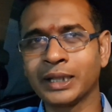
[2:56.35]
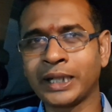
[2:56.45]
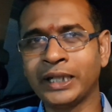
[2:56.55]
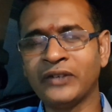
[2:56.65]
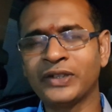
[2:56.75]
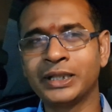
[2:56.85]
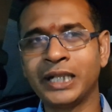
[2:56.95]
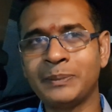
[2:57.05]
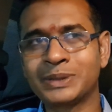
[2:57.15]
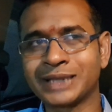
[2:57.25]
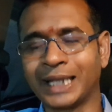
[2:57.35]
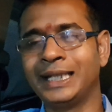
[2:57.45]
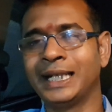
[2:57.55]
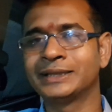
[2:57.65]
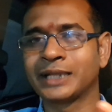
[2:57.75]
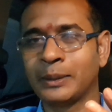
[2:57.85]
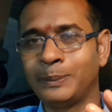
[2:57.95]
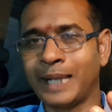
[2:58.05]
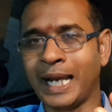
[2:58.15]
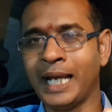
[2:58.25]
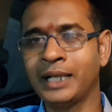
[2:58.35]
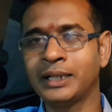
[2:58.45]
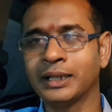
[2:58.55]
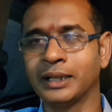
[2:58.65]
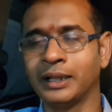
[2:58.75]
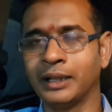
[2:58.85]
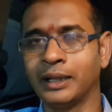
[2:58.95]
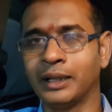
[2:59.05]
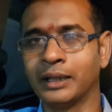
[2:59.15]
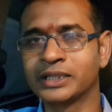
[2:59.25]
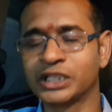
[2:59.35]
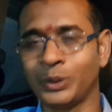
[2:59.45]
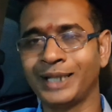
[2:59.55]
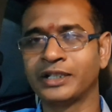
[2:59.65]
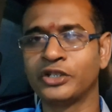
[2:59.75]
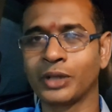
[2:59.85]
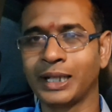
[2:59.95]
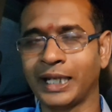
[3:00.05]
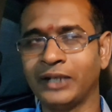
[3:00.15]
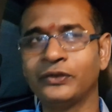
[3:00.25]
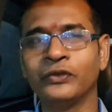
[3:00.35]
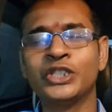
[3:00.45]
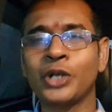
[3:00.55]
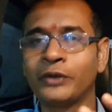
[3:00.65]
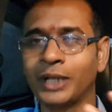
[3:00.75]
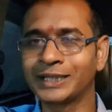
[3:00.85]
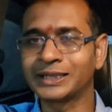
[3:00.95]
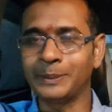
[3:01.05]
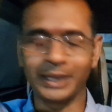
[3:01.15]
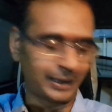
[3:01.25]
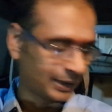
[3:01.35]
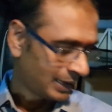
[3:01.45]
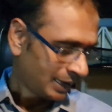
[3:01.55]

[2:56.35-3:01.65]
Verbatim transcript: kind of a deep silence or a blank uh, situation in your life which you have to accept it